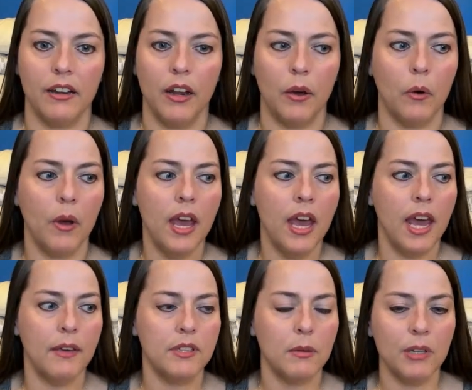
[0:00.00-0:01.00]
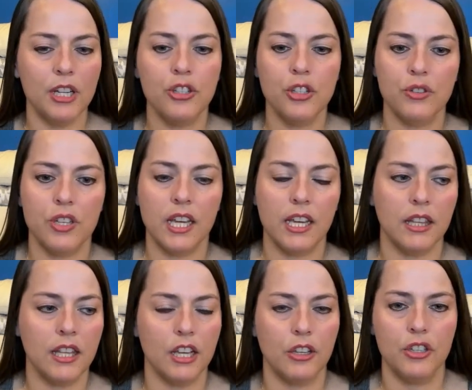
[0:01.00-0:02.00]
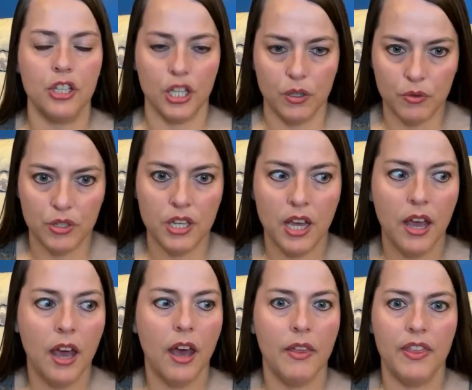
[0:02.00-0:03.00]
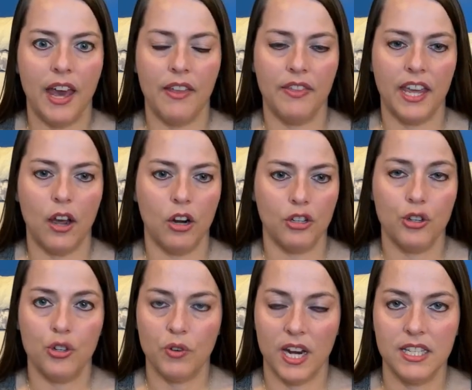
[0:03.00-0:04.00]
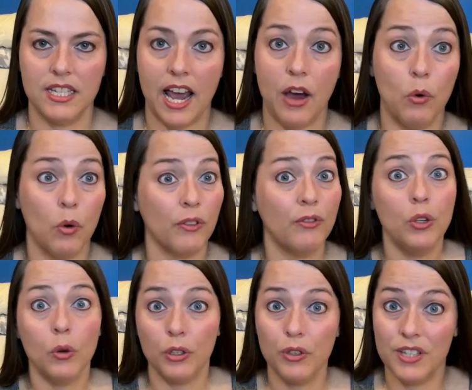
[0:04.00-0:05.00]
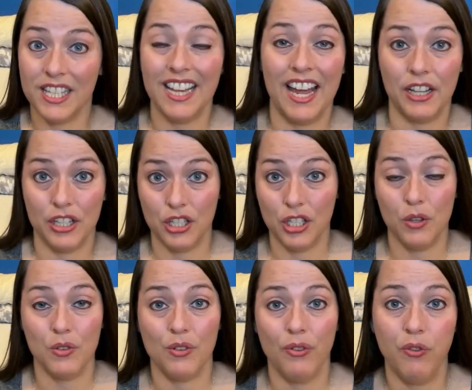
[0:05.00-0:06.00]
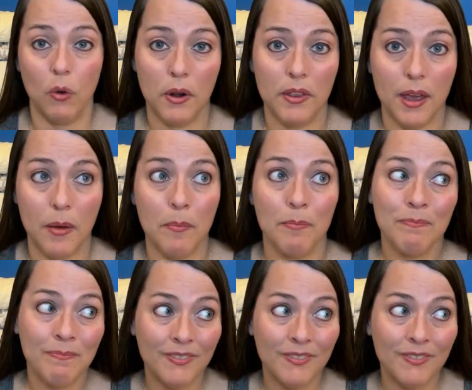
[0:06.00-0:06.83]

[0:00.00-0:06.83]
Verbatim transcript: No, if somebody's using the excuse that they are stressed out or if you're using that excuse for them,